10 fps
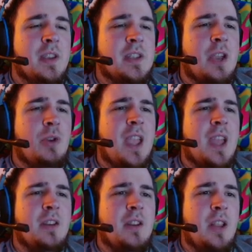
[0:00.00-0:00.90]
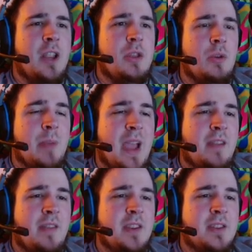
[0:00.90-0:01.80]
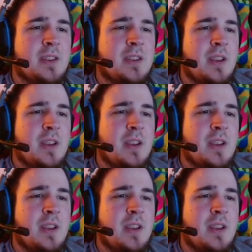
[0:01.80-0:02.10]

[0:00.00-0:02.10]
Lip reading: how you can't click through back faces.